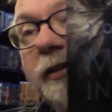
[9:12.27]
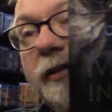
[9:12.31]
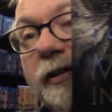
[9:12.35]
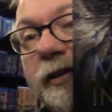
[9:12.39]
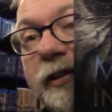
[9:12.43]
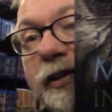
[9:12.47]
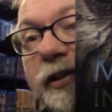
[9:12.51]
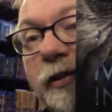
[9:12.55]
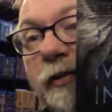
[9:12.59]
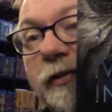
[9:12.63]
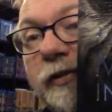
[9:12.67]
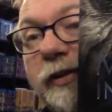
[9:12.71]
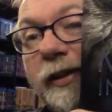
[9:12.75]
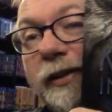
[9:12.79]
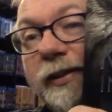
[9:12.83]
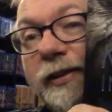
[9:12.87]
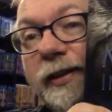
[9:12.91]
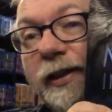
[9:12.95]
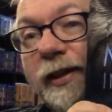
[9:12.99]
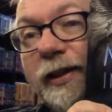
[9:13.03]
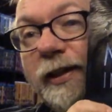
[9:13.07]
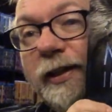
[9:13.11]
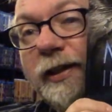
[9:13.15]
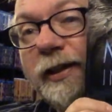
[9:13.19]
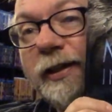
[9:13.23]
So this
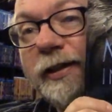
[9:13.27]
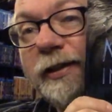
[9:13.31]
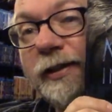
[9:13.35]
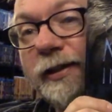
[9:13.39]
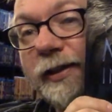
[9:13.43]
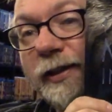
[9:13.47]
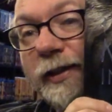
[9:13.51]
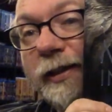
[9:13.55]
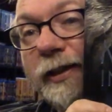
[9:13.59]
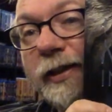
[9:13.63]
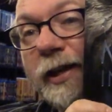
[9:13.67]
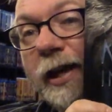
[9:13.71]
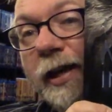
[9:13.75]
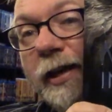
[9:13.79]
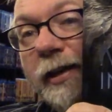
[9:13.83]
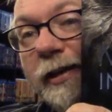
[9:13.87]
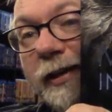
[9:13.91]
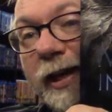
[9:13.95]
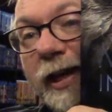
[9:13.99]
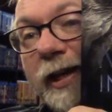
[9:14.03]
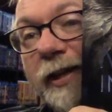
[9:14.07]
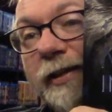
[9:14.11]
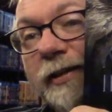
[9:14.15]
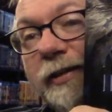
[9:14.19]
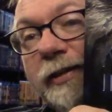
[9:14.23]
is John
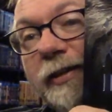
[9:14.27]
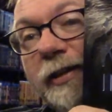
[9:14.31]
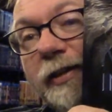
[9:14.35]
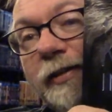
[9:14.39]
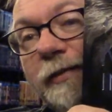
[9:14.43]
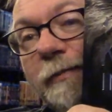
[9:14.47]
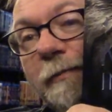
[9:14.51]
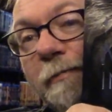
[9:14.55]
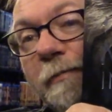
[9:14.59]
Landis's